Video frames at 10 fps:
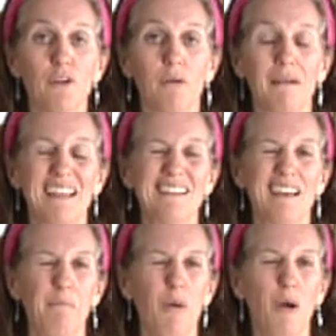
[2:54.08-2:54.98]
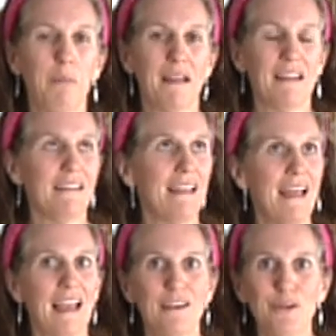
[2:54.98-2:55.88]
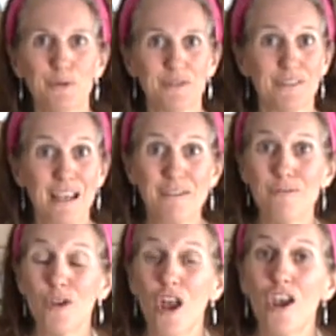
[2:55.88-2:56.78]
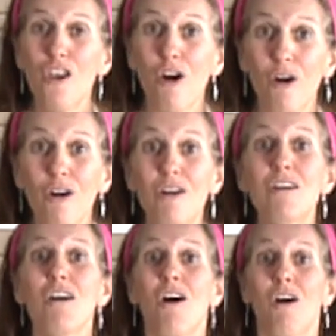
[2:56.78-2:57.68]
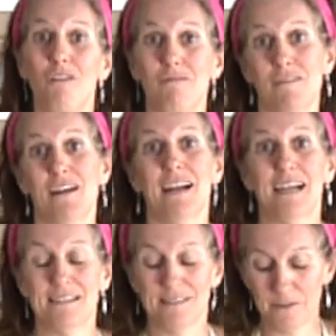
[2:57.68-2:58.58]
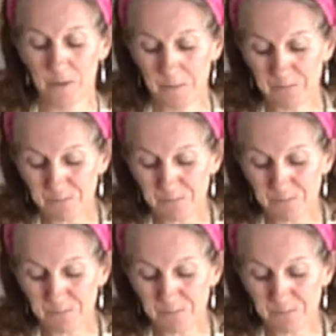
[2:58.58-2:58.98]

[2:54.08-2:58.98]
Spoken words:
you've got a blender, pop it in there and it will save you a lot of hassle.